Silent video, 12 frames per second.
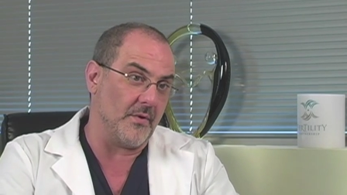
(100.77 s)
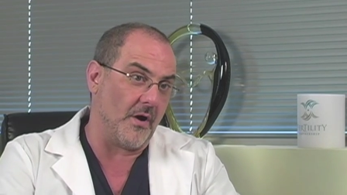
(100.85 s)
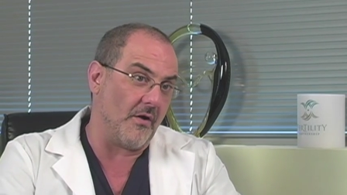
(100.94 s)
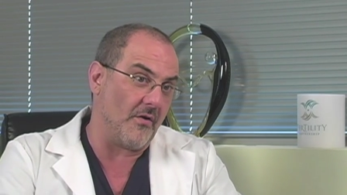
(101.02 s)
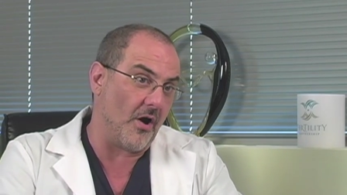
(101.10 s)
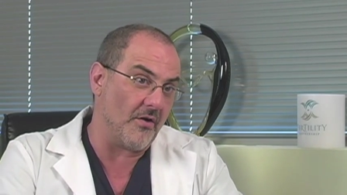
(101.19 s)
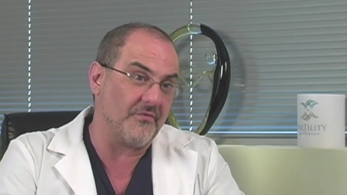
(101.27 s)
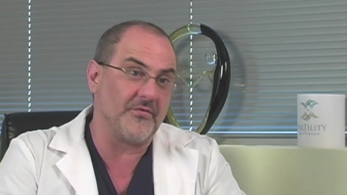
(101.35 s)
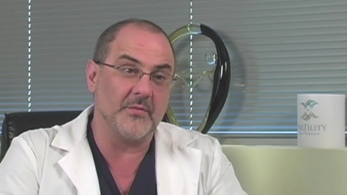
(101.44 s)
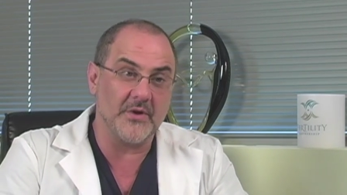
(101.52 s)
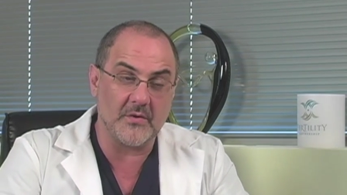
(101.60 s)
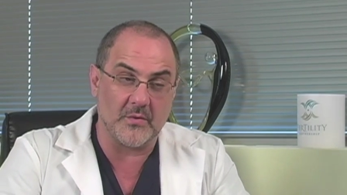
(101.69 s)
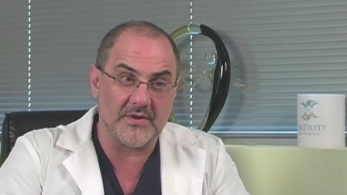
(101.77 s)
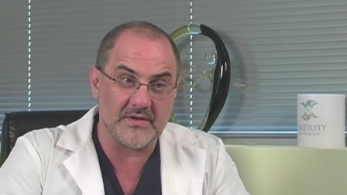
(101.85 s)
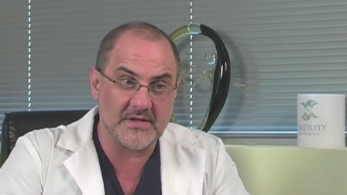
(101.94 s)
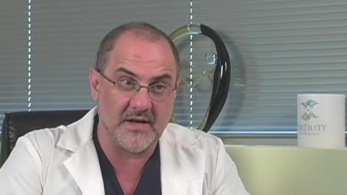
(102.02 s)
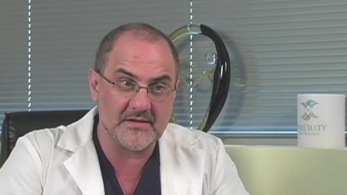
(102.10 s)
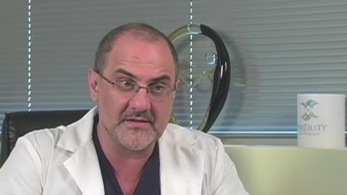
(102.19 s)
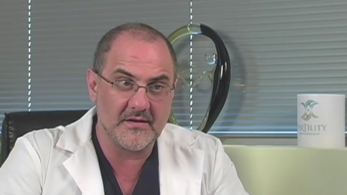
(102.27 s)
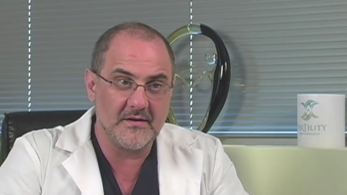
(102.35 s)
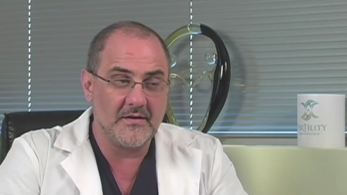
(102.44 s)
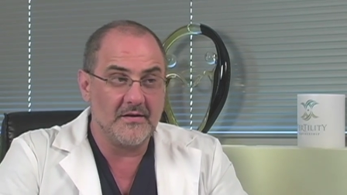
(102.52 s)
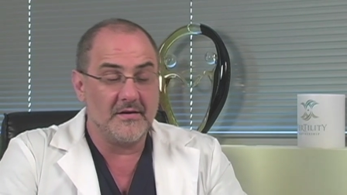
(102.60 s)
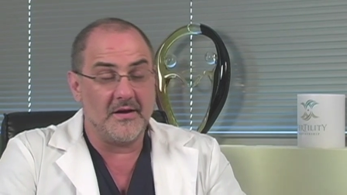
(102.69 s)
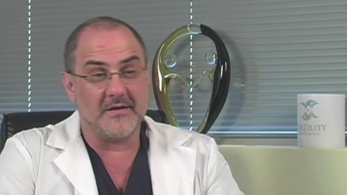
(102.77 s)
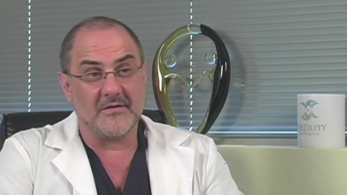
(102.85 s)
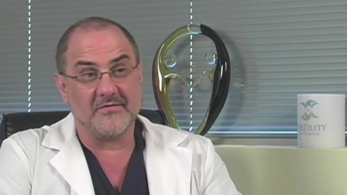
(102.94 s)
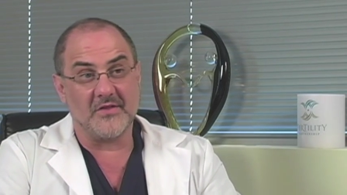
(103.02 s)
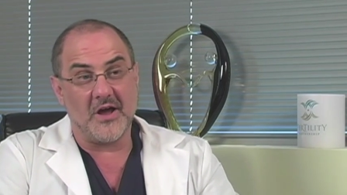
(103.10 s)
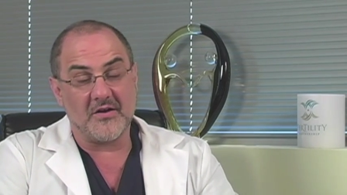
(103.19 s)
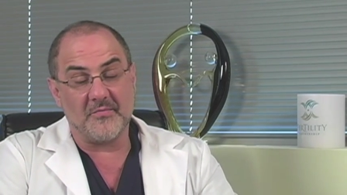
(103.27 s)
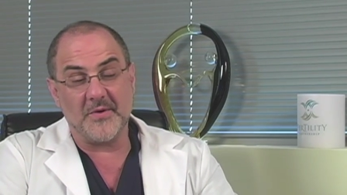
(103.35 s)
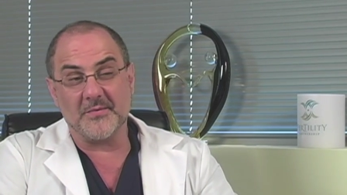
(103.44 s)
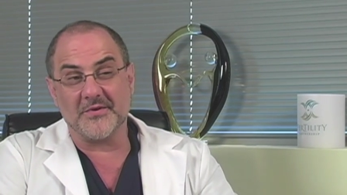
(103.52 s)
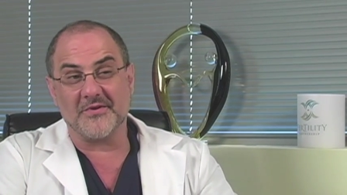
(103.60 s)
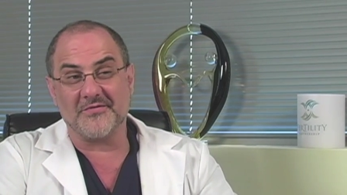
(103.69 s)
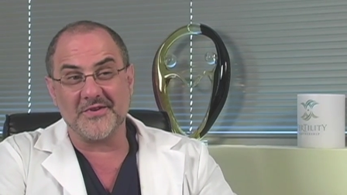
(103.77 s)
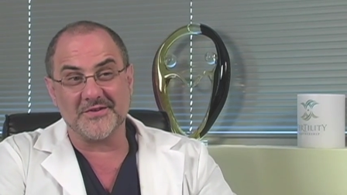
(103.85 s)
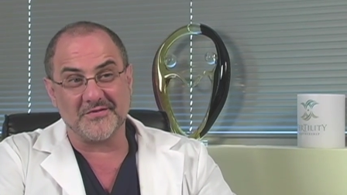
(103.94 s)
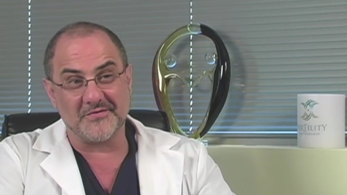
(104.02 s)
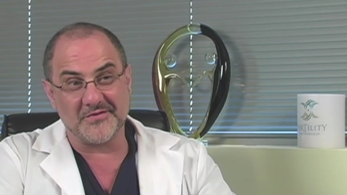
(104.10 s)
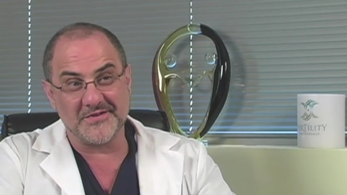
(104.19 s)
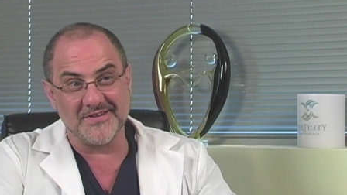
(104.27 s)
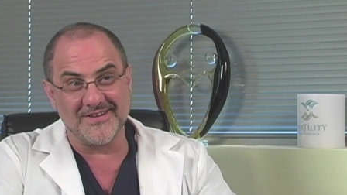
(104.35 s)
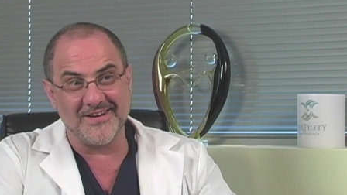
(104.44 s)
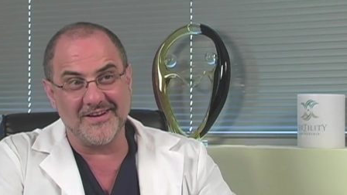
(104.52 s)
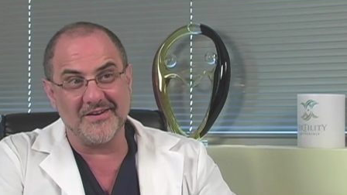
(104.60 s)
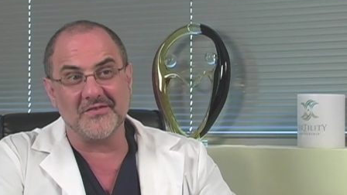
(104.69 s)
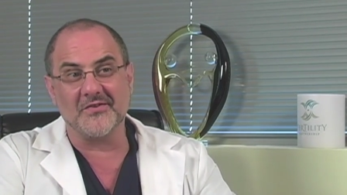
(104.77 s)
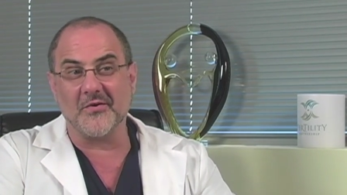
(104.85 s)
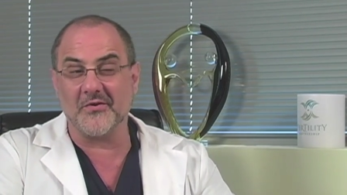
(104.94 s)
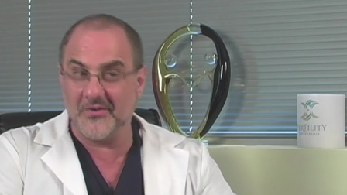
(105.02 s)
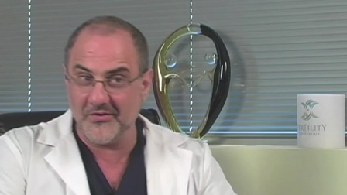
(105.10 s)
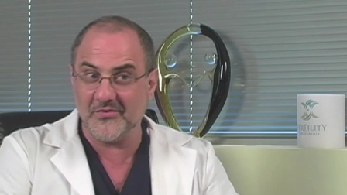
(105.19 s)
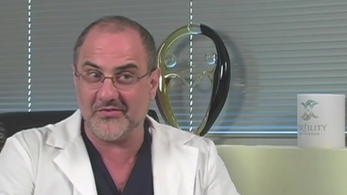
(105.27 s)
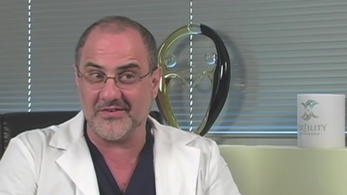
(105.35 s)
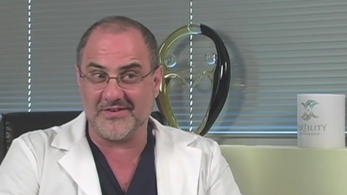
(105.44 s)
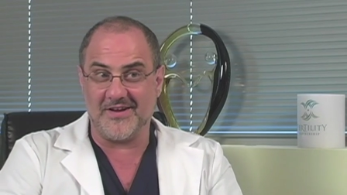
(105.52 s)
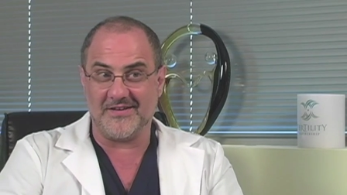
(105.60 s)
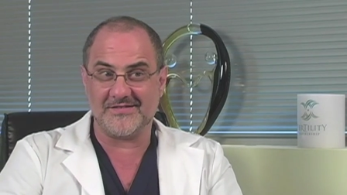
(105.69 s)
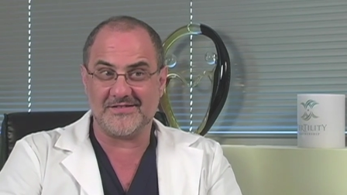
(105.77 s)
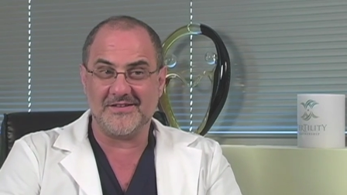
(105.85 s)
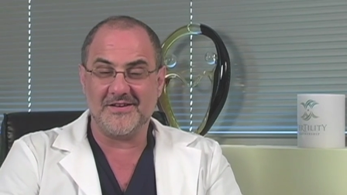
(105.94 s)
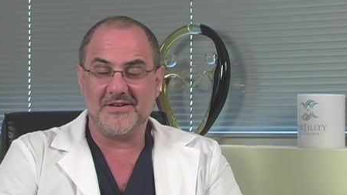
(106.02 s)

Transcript: are unfamiliar with the test, and a lot of people in the field of infertility don't use the test.